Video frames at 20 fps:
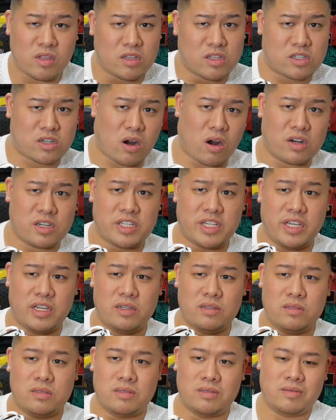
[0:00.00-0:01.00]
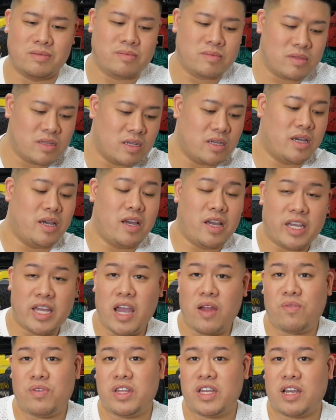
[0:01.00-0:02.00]
charged heel.
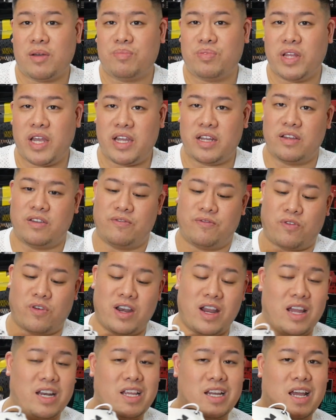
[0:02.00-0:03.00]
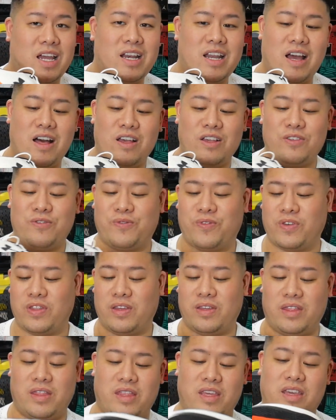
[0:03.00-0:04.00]
Can't really complain. For $99 for
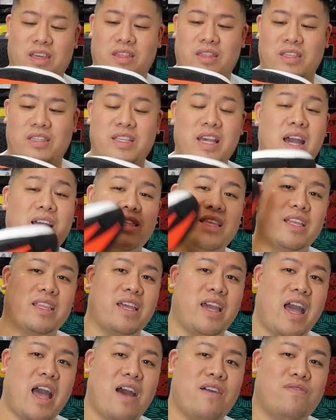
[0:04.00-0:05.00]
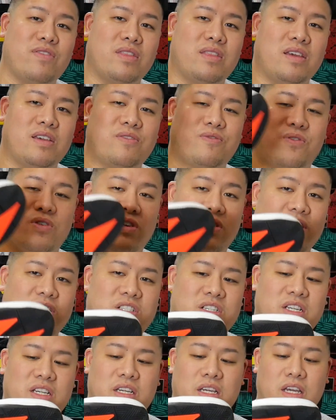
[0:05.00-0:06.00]
the tech that they have in this for
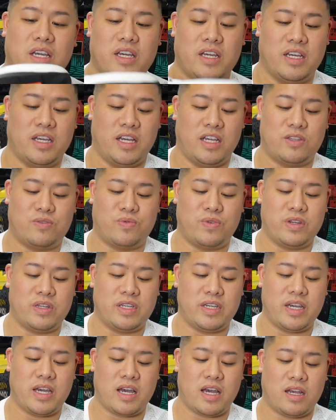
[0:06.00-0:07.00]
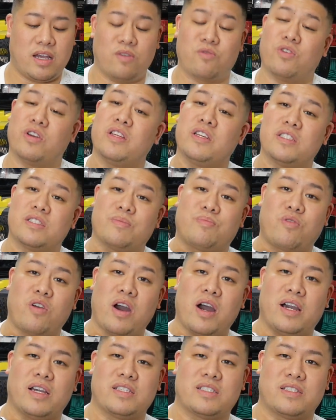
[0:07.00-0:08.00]
cushioning is really
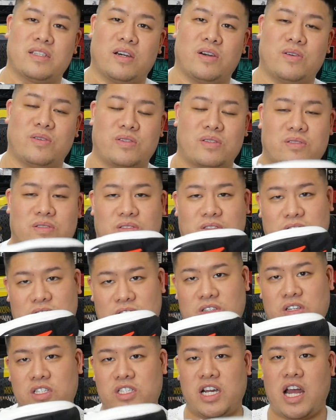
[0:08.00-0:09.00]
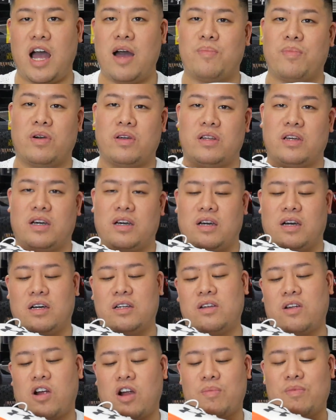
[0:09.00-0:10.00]
surprised. So good job on
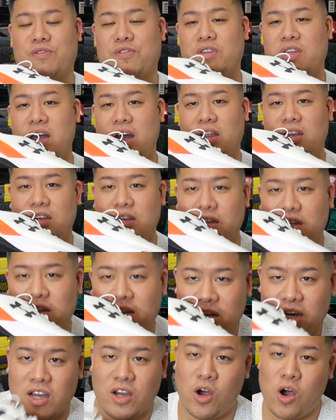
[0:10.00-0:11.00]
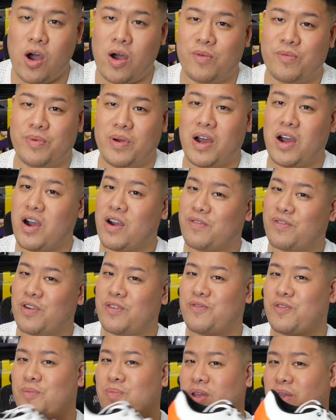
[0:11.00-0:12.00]
Under Armour for that.
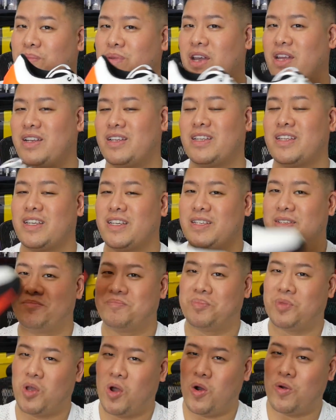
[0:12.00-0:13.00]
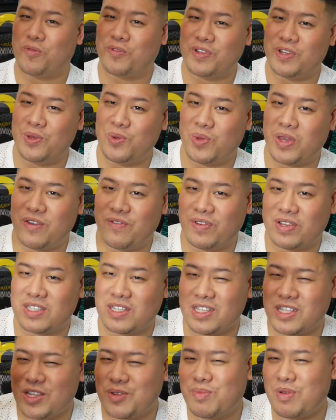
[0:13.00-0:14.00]
However, for big men, hopefully you give us
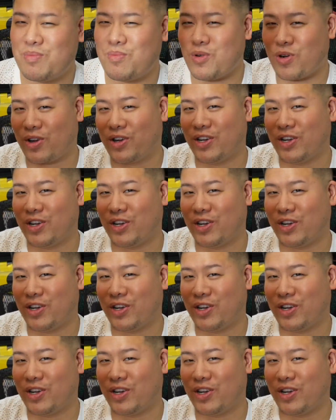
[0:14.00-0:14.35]
a little bit more